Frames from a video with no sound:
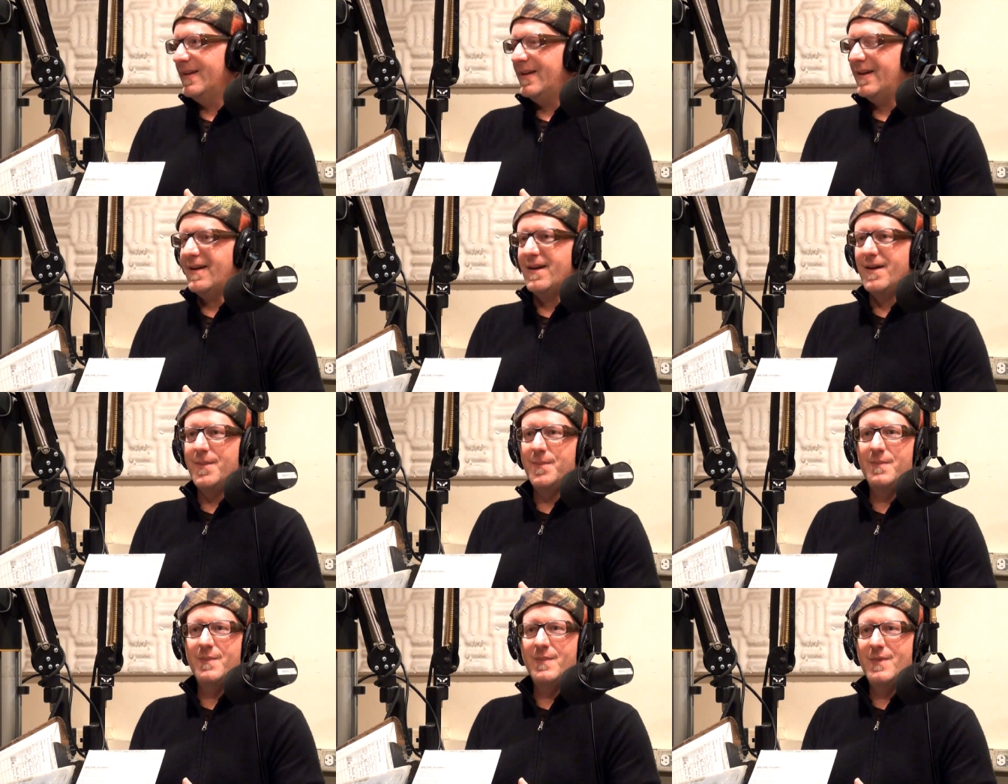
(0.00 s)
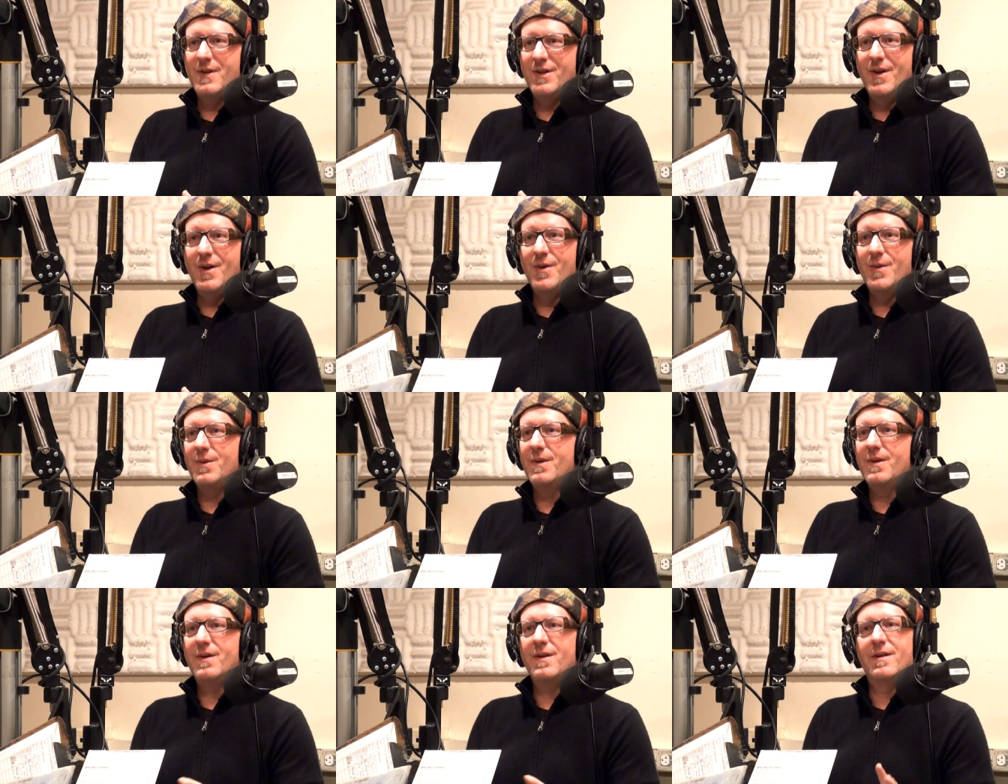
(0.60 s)
um,
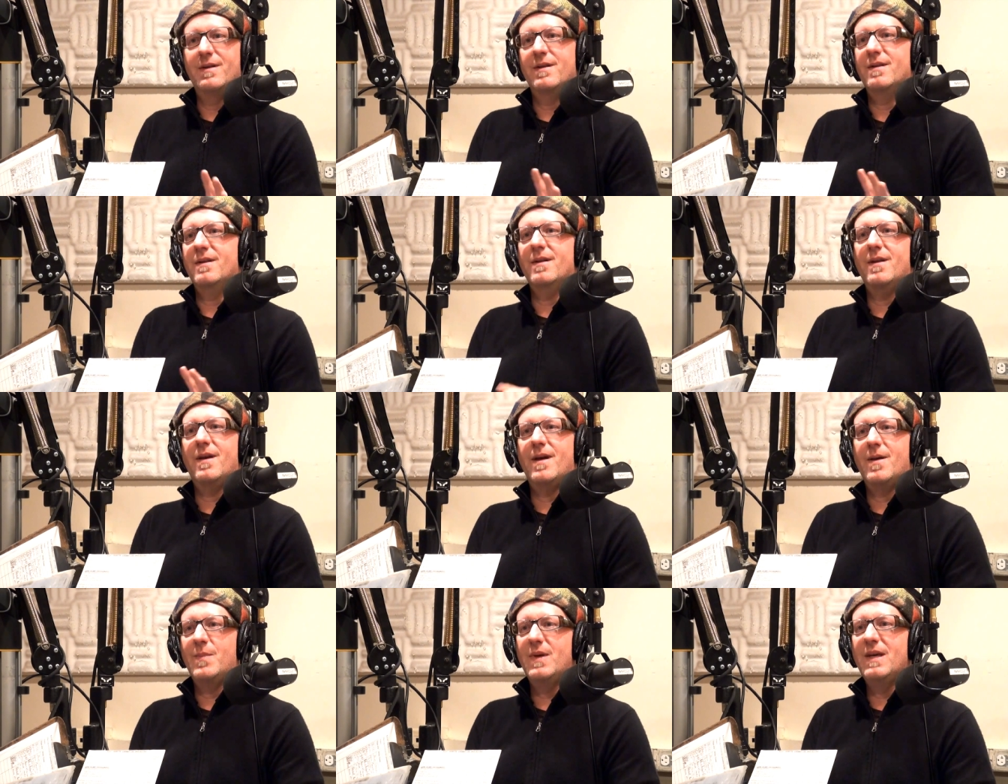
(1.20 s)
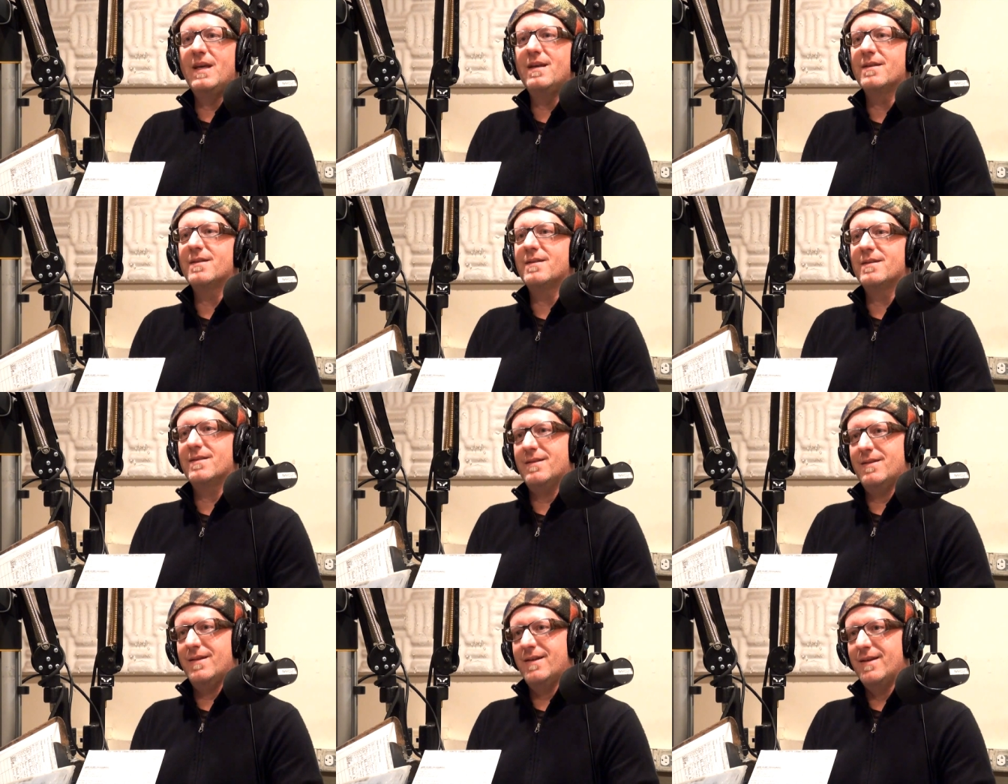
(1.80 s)
toned uh,
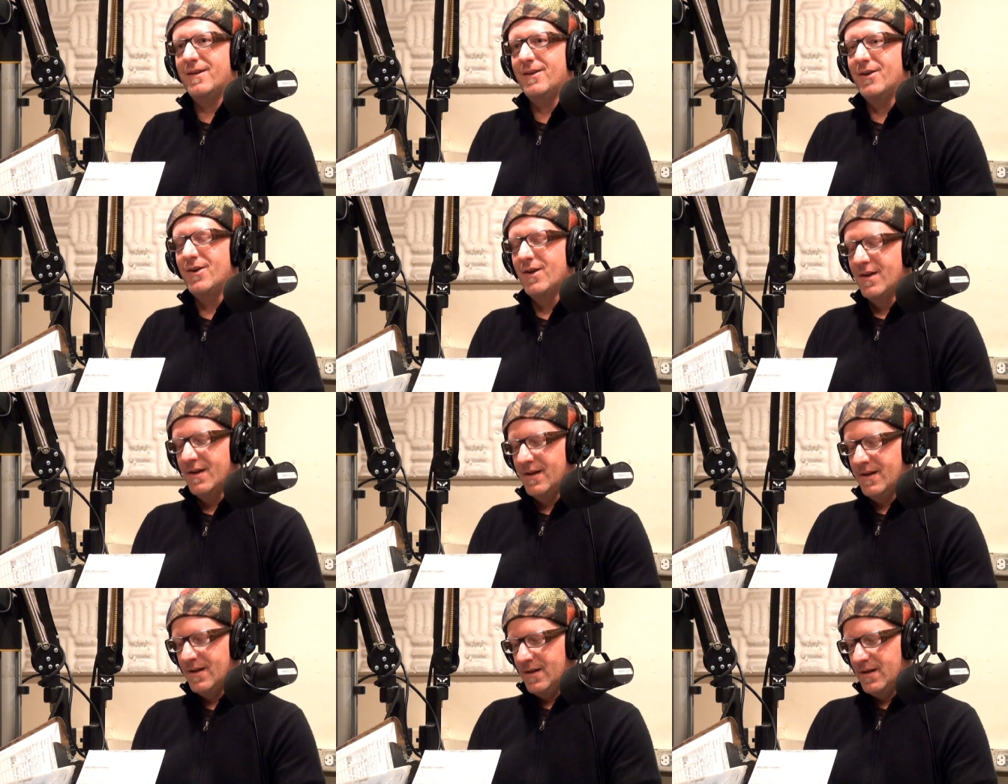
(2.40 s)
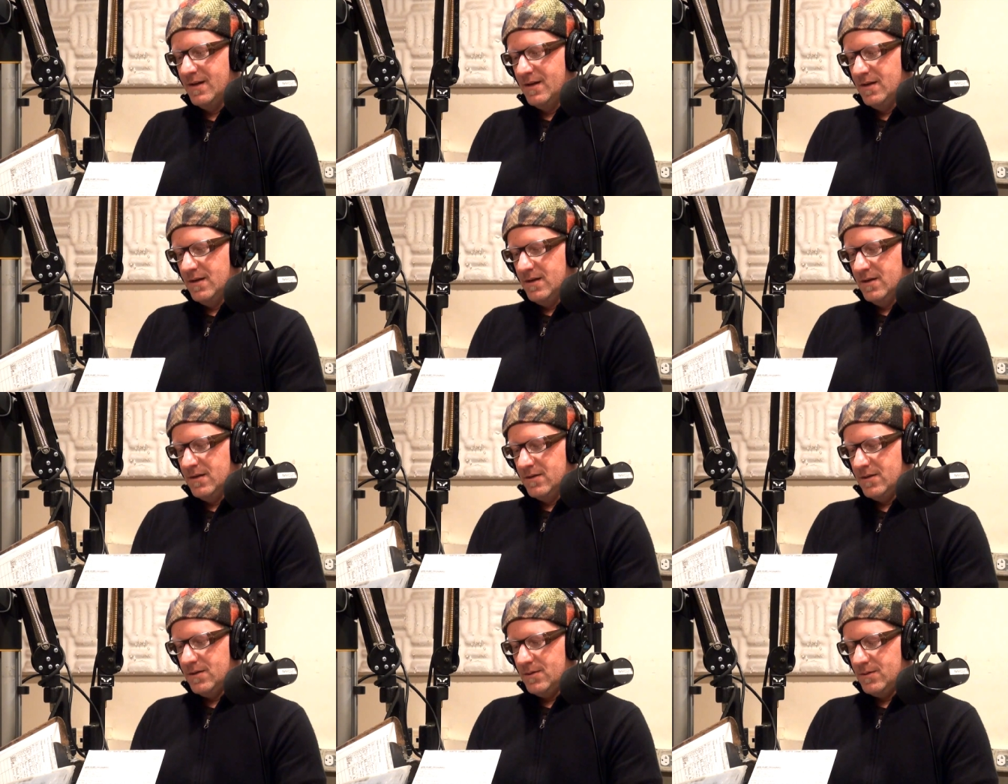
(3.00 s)
piece. And
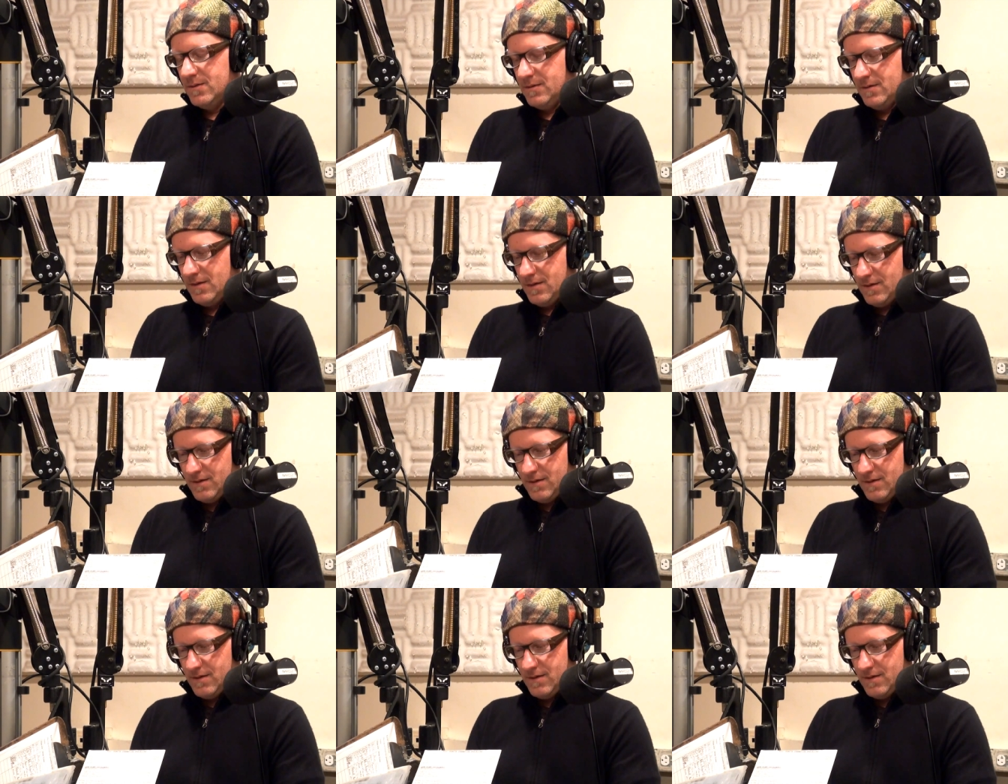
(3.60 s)
so